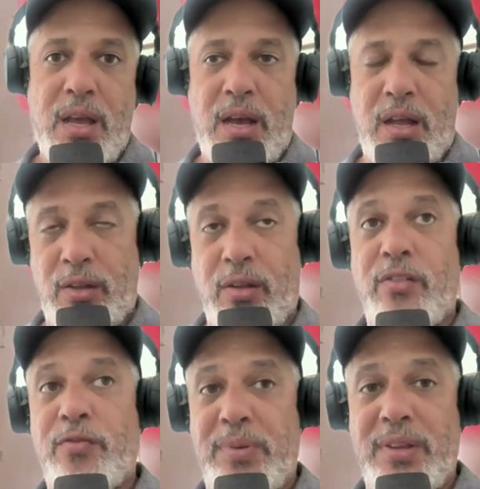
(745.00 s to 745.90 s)
a lot
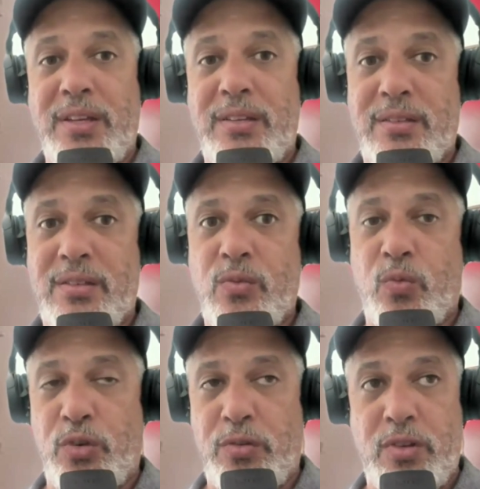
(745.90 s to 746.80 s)
of police
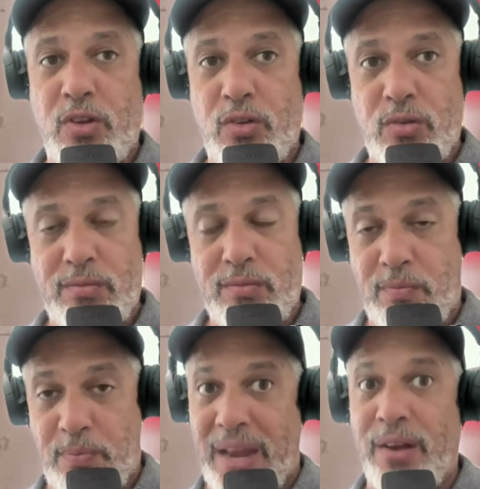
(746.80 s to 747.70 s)
would
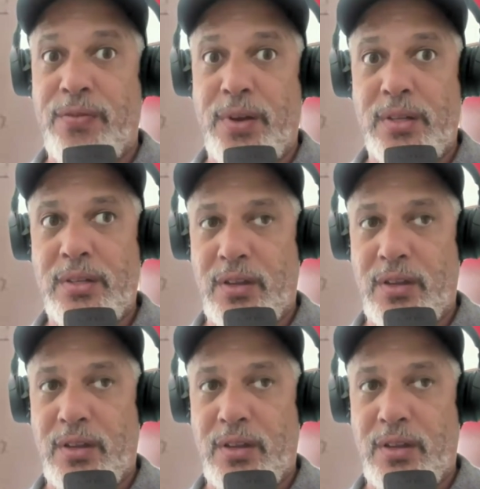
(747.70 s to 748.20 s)
benefit